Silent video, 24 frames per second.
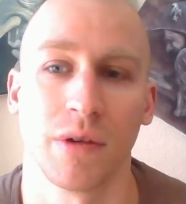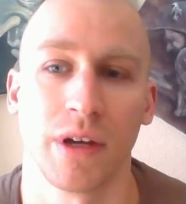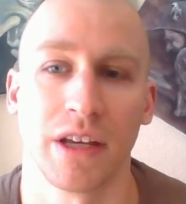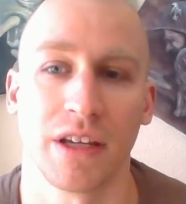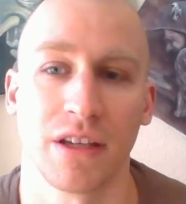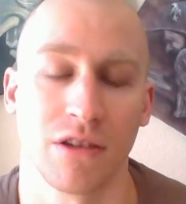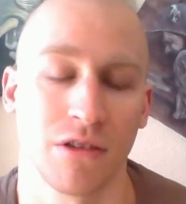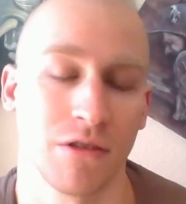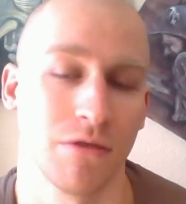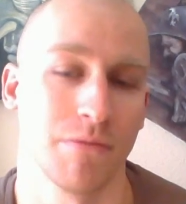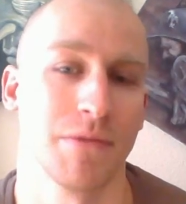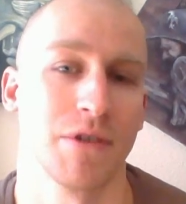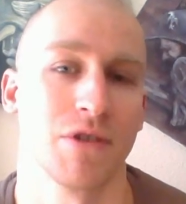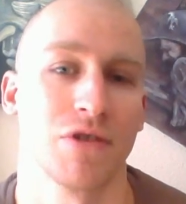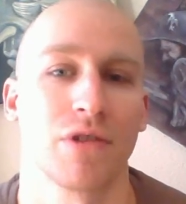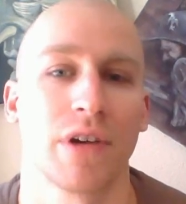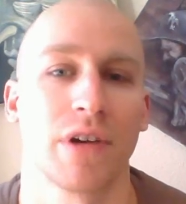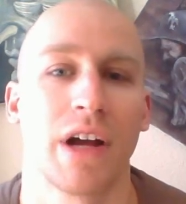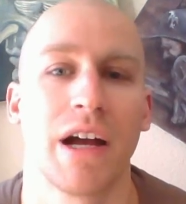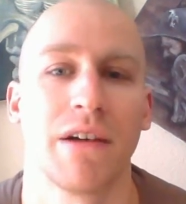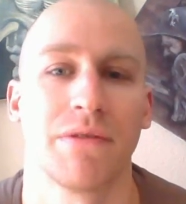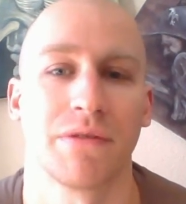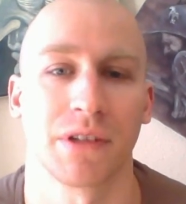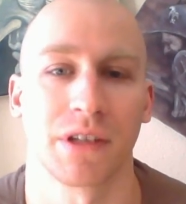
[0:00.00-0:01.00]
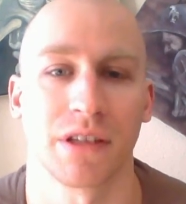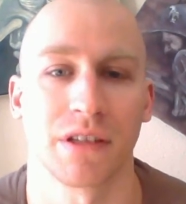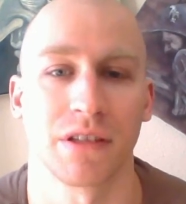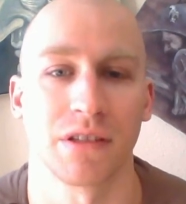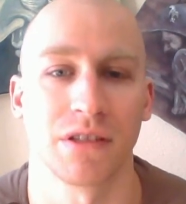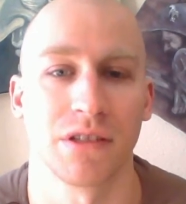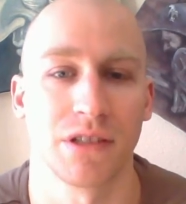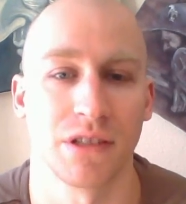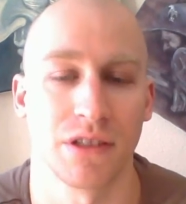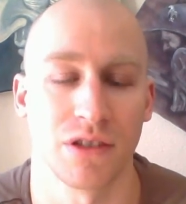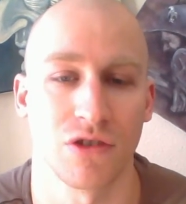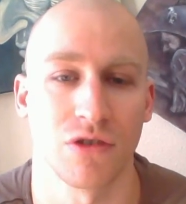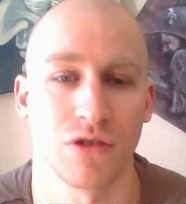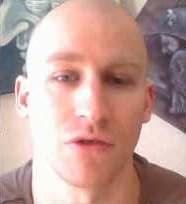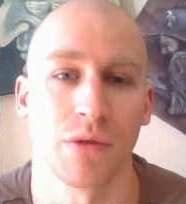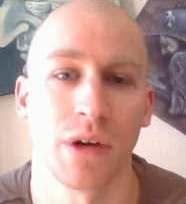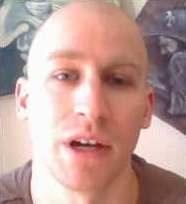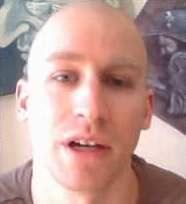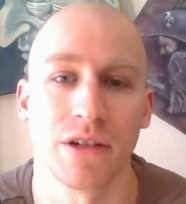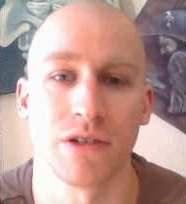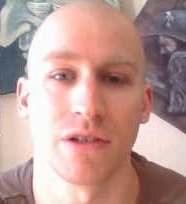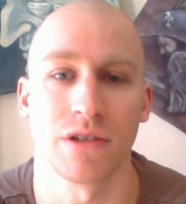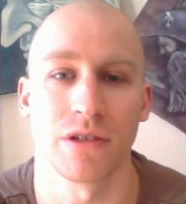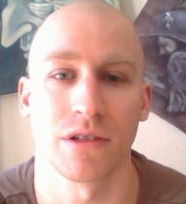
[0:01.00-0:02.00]
a human trafficking
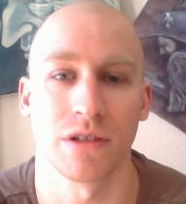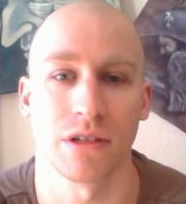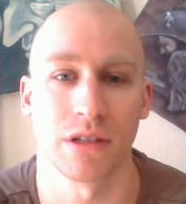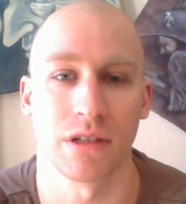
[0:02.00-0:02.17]
situation.